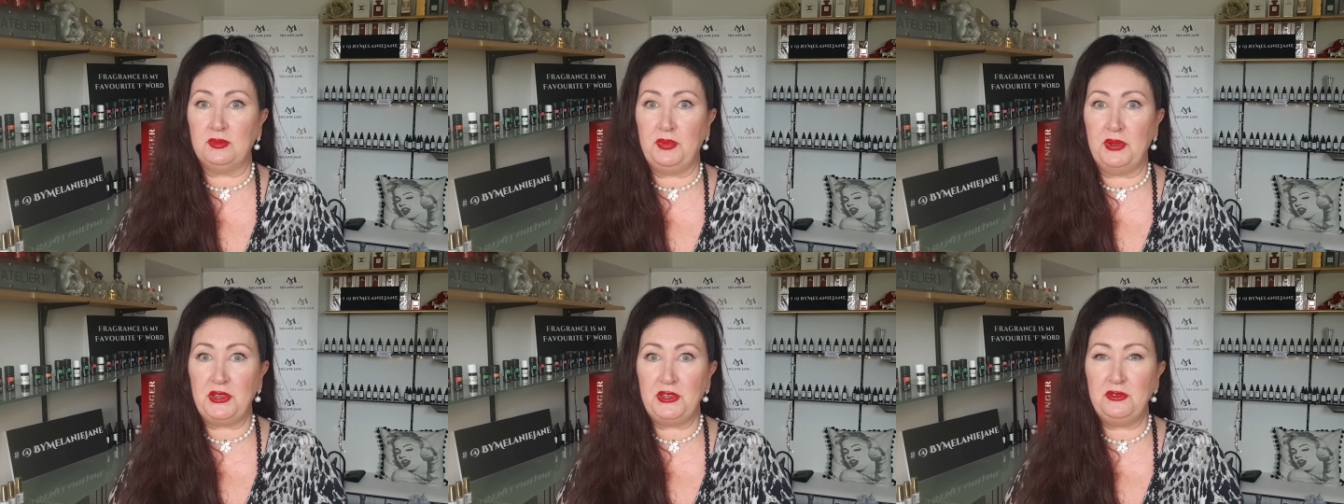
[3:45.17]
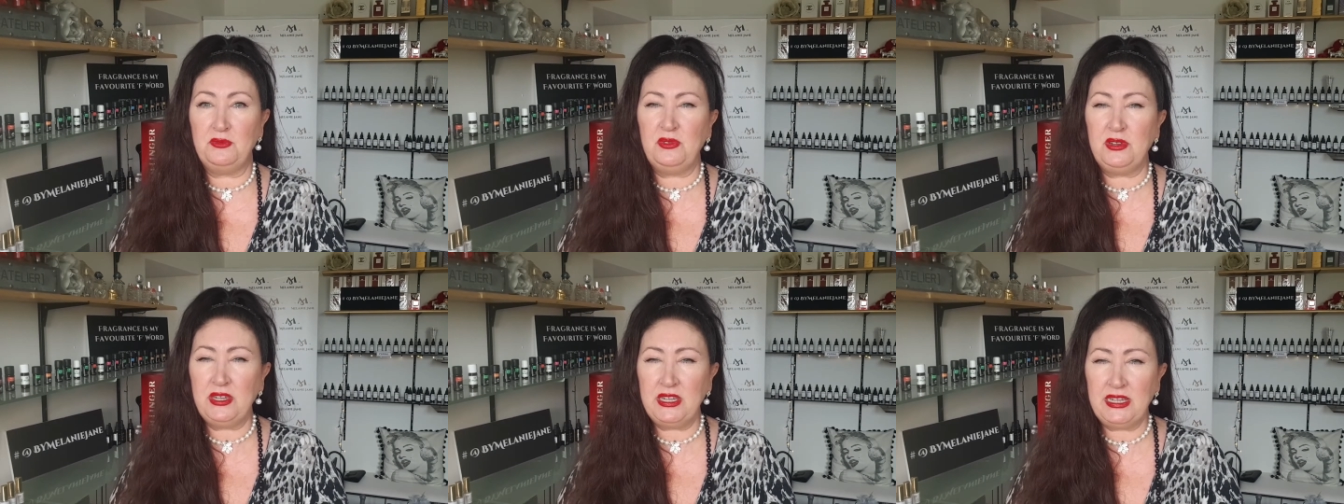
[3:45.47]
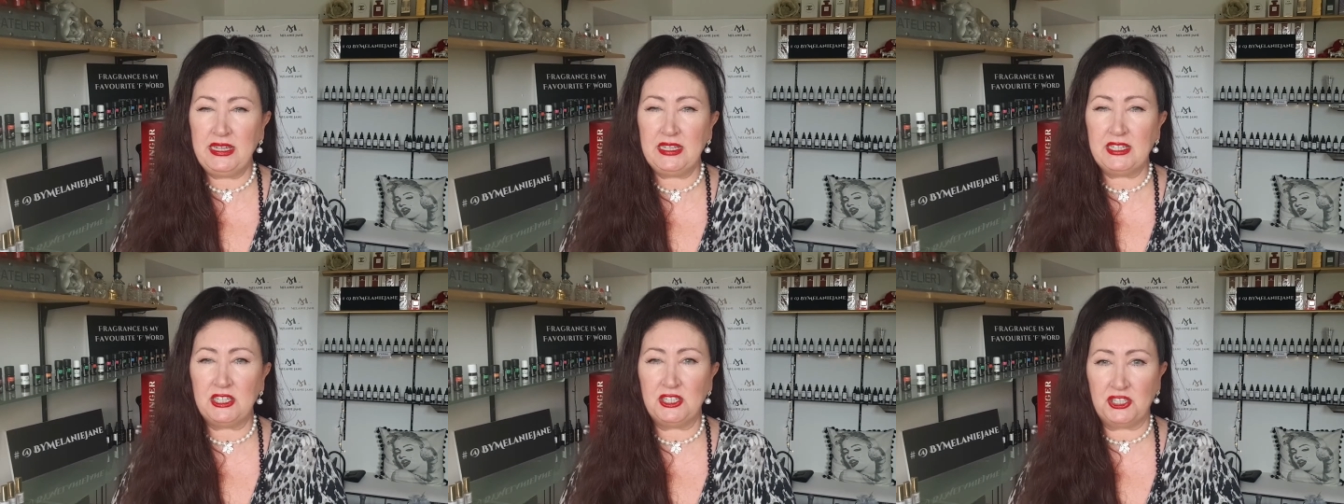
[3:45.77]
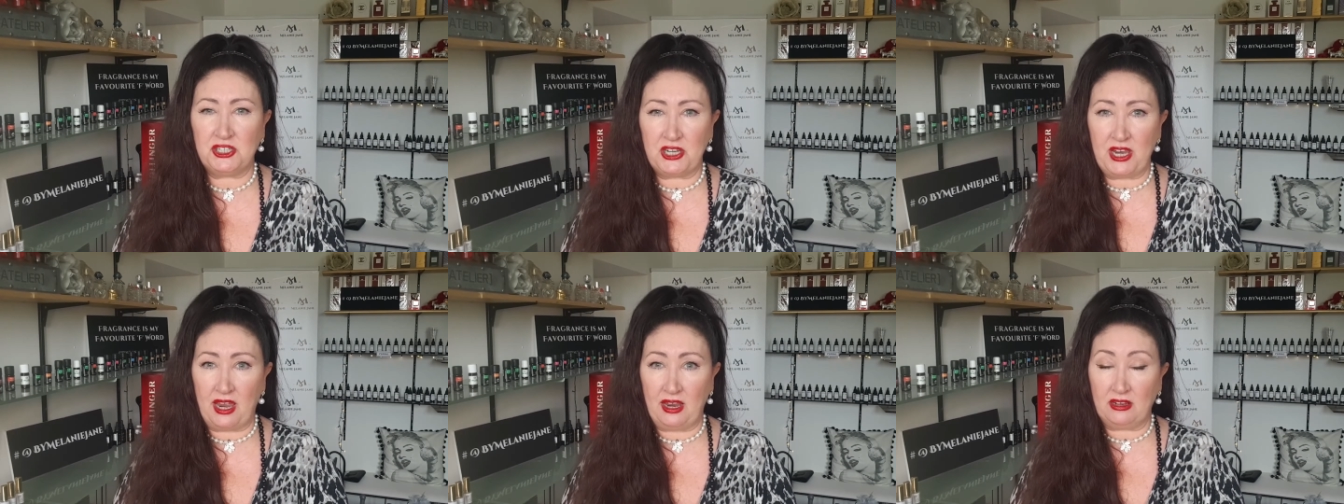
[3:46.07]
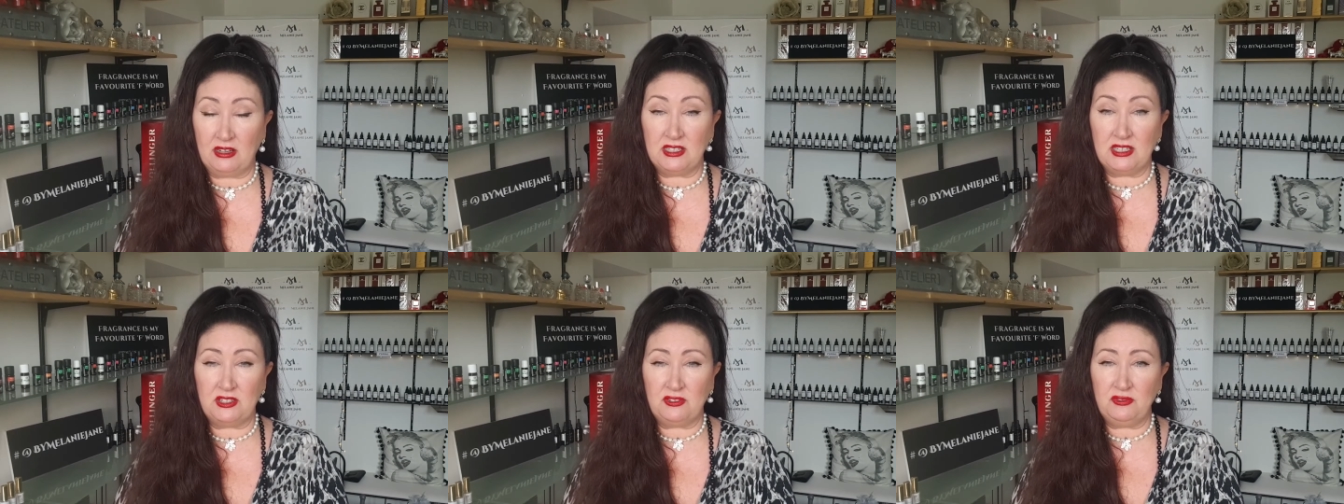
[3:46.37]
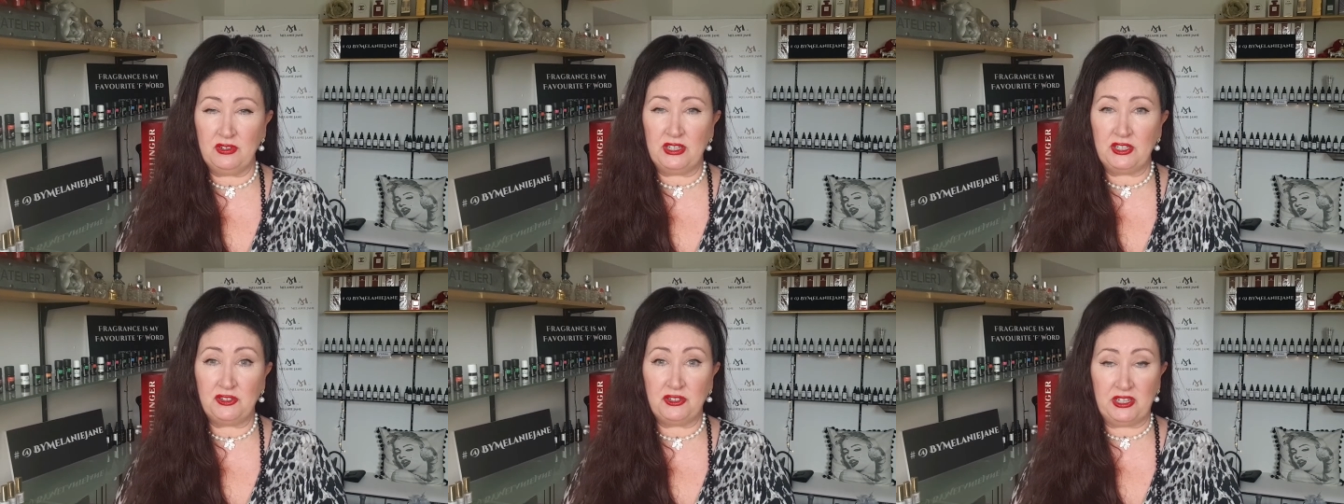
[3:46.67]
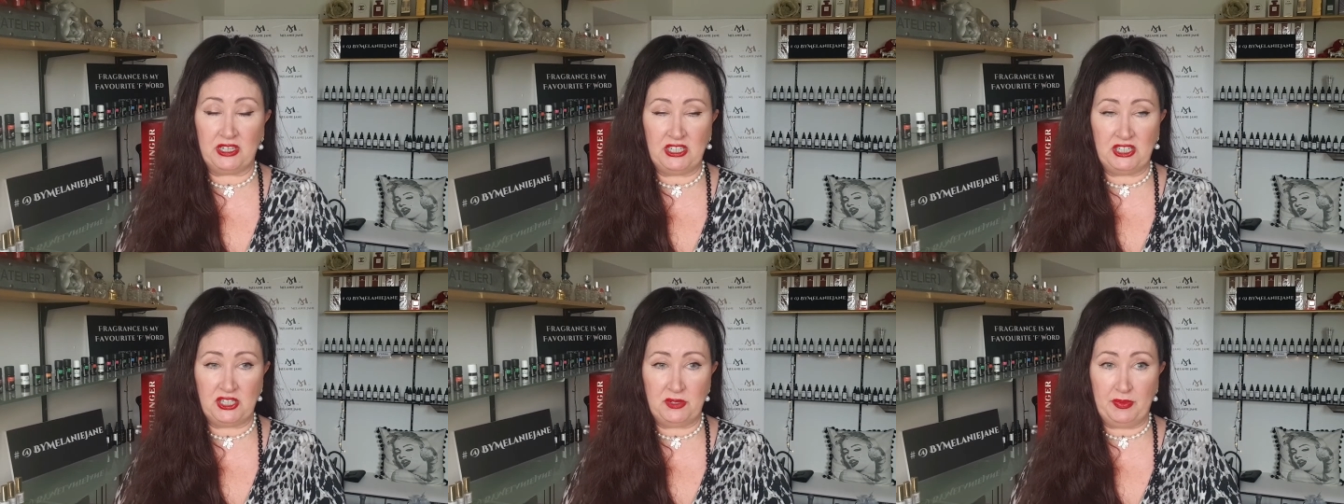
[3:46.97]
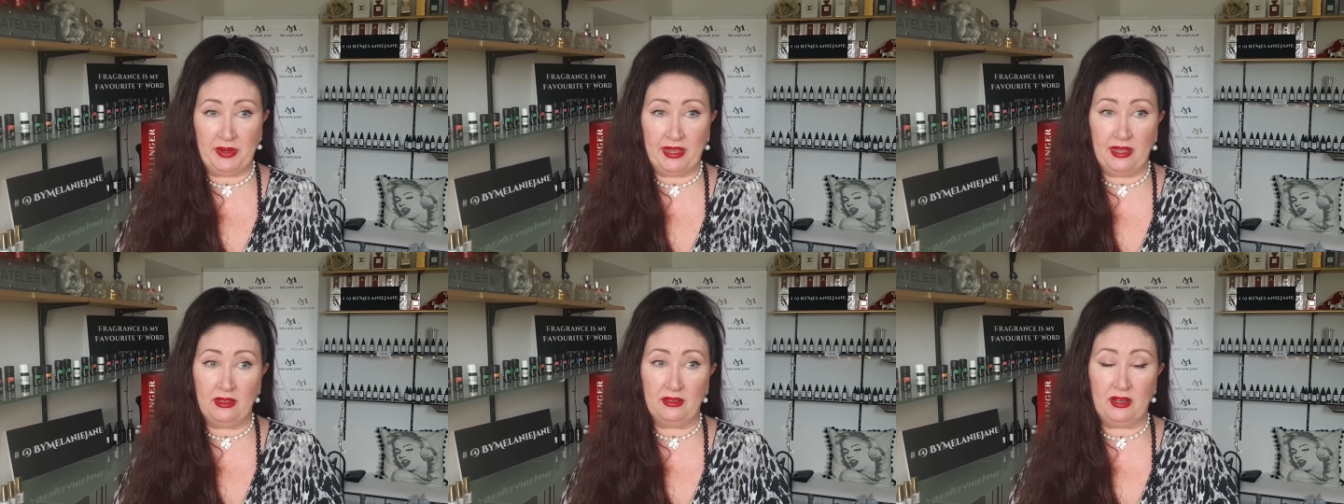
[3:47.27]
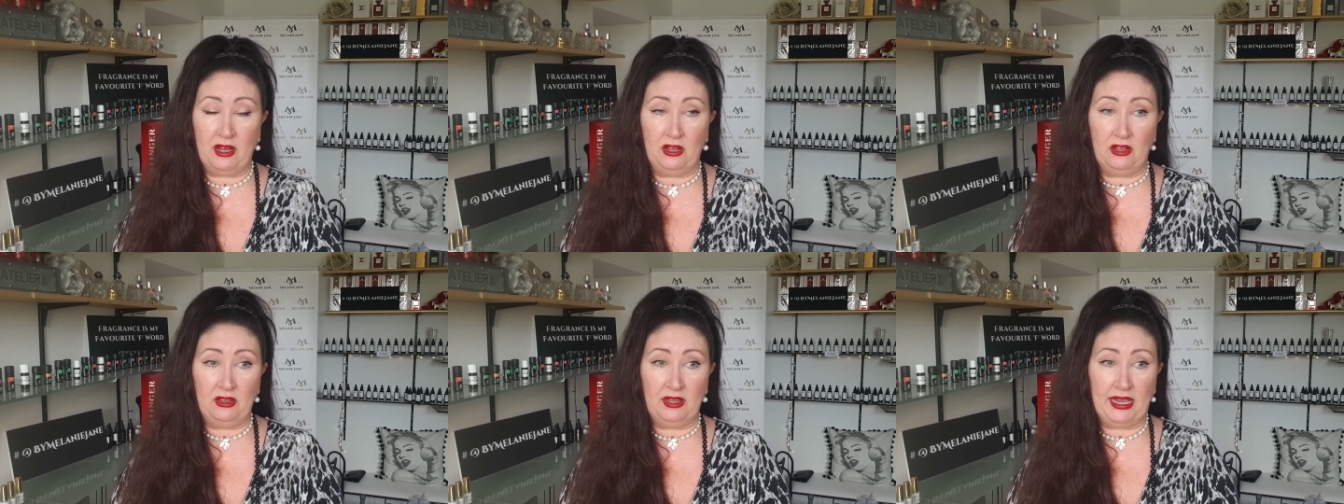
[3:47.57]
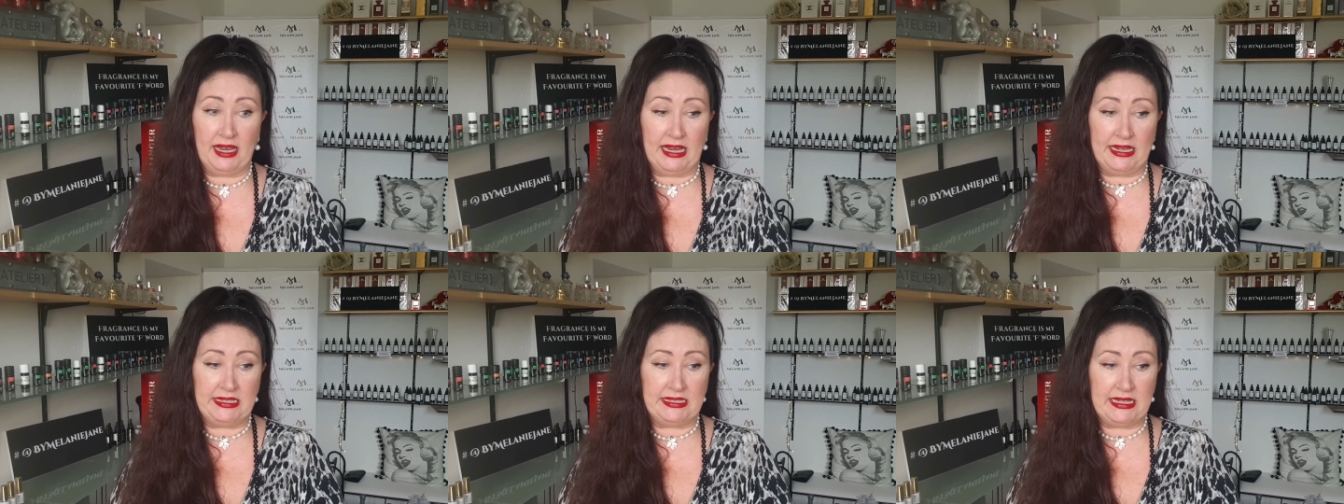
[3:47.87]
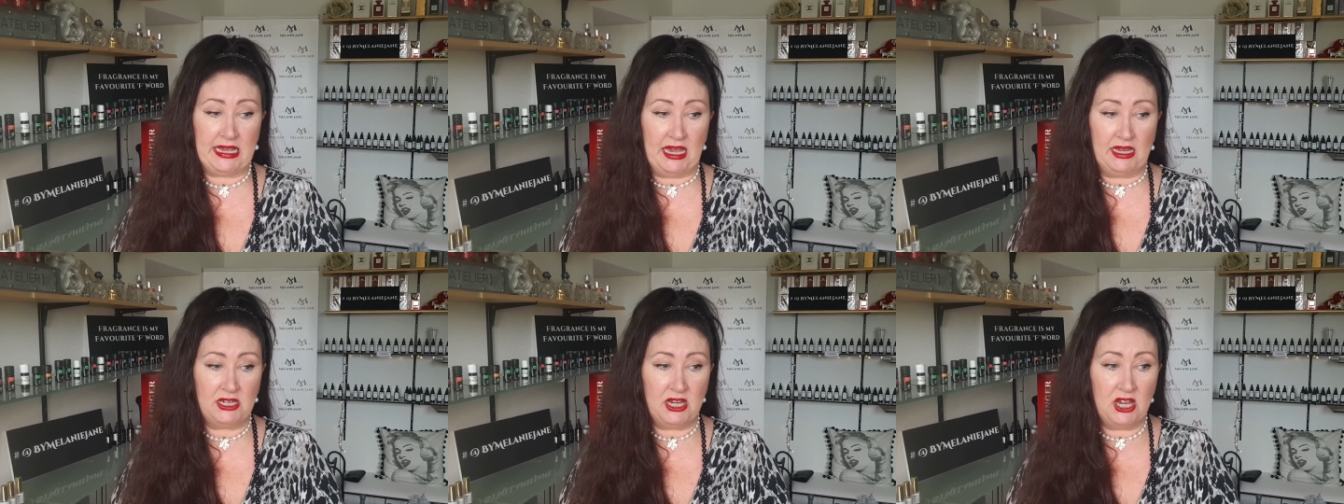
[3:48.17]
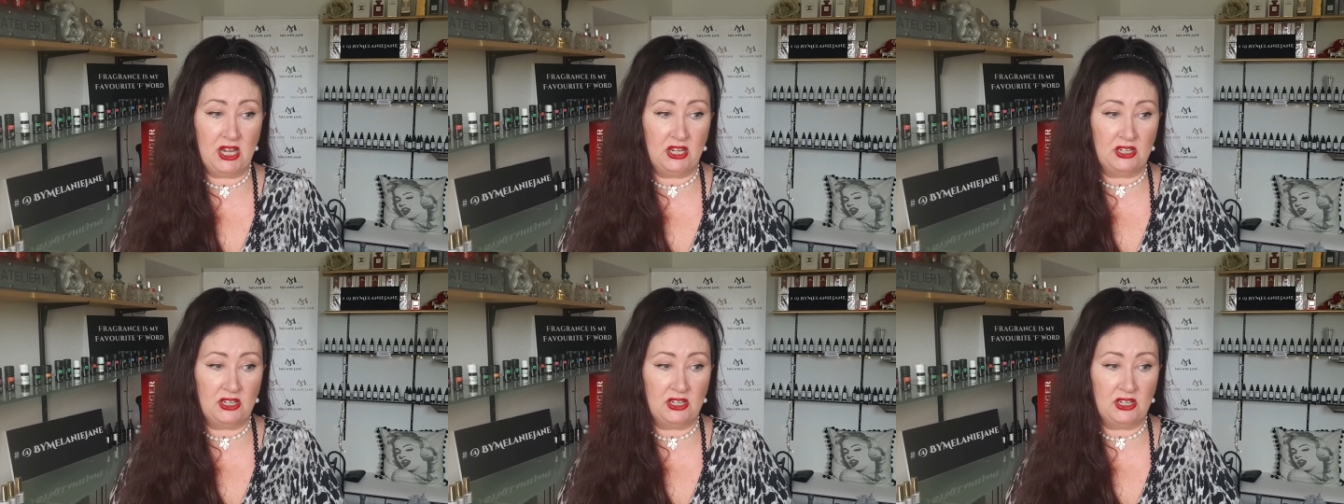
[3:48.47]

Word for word: but you need to check because it's really tricky shipping alcohol like I said.